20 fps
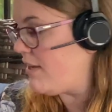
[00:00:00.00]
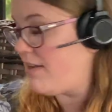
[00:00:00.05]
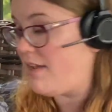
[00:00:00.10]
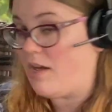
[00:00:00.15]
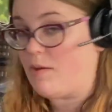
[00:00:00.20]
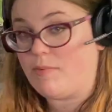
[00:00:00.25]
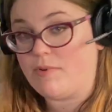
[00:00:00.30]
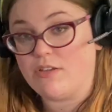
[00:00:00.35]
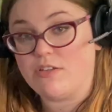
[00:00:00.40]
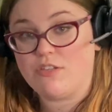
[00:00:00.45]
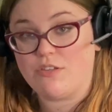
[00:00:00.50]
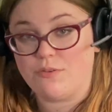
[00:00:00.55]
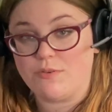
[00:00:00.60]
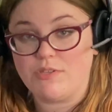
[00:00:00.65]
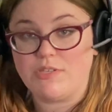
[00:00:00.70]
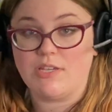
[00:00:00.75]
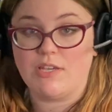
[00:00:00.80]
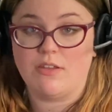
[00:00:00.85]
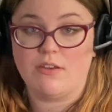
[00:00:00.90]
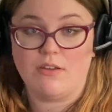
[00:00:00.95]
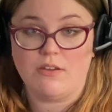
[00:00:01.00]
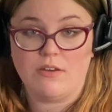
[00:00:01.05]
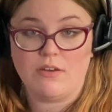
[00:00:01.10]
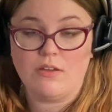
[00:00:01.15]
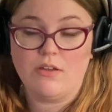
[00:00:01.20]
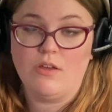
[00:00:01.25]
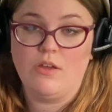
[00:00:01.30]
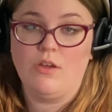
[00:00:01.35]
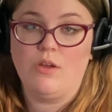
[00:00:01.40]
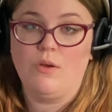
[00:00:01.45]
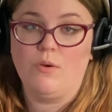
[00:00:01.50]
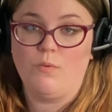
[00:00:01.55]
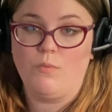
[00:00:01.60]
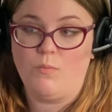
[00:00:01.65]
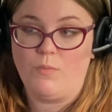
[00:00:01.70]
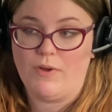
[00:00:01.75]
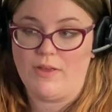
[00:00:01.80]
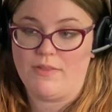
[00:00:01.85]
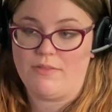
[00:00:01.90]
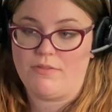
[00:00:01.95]
Gabbie associated
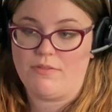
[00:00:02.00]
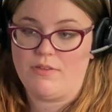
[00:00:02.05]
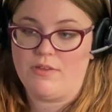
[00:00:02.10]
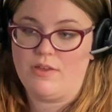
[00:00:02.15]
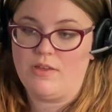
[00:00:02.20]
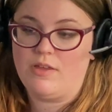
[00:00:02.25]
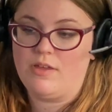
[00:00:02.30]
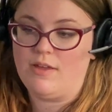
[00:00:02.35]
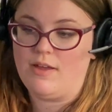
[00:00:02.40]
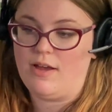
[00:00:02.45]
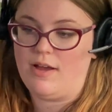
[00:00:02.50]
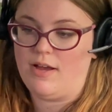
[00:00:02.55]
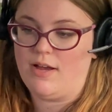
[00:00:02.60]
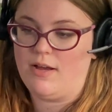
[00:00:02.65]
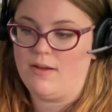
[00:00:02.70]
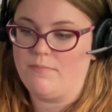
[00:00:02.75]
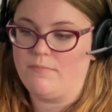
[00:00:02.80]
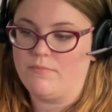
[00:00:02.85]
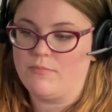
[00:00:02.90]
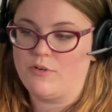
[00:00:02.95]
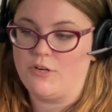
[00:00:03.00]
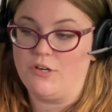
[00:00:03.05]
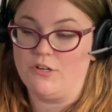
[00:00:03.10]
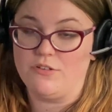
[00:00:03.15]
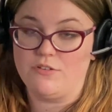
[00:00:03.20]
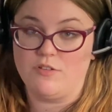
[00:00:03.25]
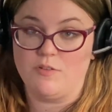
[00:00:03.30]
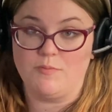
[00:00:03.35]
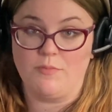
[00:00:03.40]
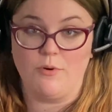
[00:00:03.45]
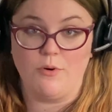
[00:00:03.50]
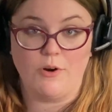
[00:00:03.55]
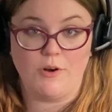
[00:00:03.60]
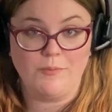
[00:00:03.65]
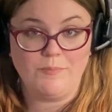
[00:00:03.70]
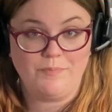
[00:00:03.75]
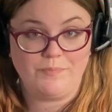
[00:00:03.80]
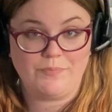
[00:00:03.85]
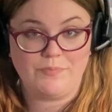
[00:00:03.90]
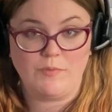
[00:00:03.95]
with Curtis Lepore,
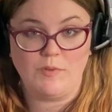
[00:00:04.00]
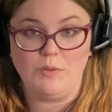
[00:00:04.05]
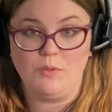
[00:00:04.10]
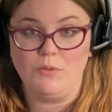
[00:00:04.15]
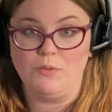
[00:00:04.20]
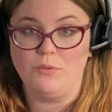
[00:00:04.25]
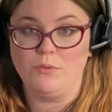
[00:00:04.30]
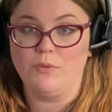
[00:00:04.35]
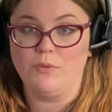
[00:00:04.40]
who,